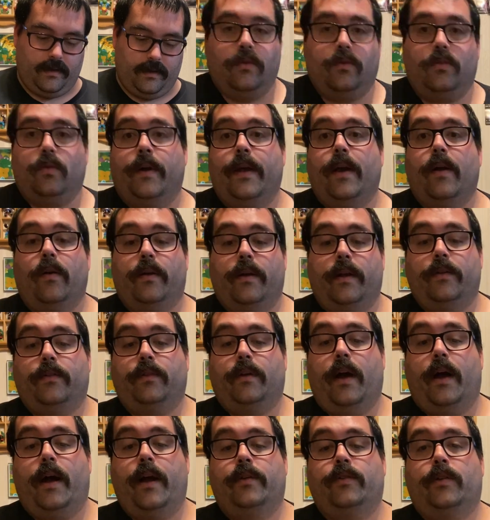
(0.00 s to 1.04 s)
So here it is,
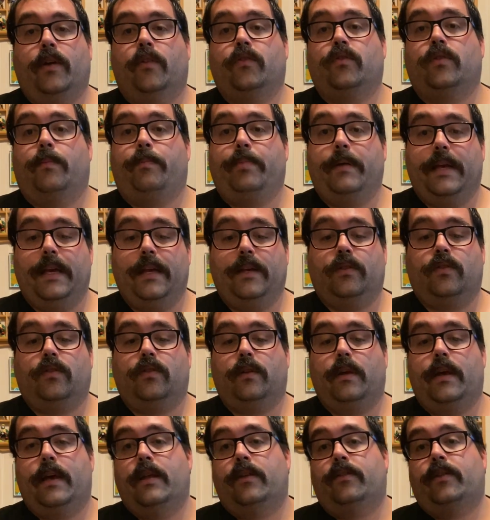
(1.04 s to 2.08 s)
guys. Here's the piece.
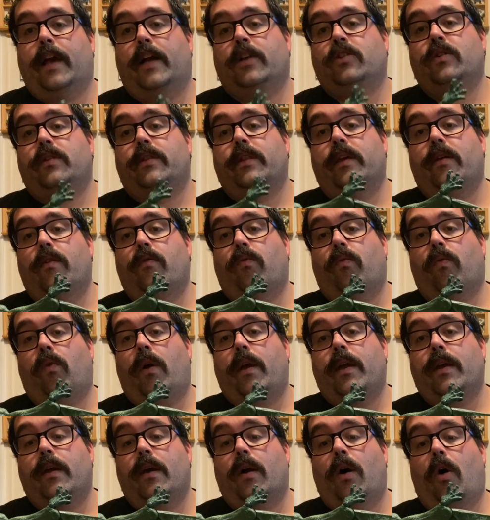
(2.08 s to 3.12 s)
It is actually the
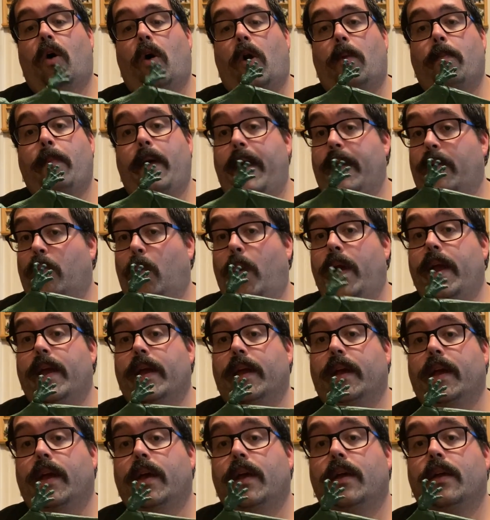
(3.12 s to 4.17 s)
right arm and
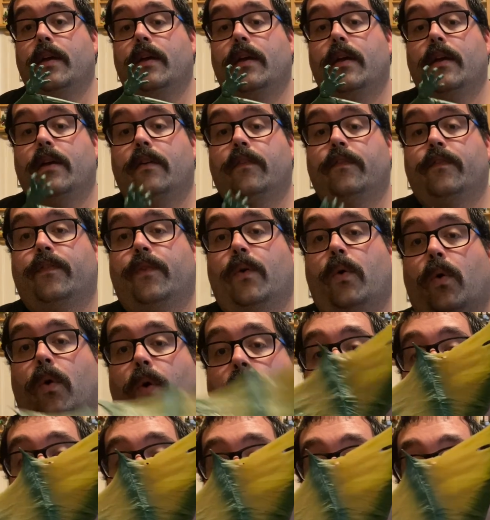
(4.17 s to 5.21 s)
wing
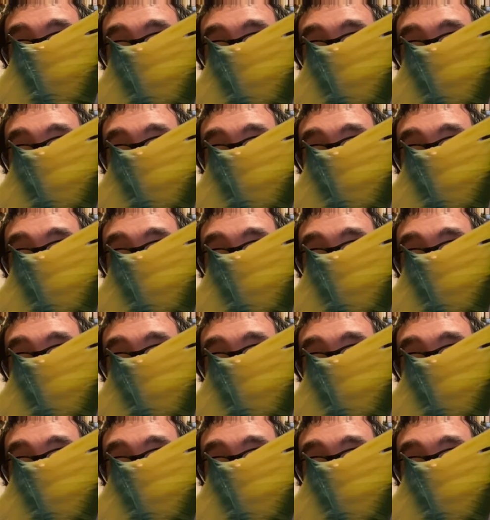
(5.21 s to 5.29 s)
for the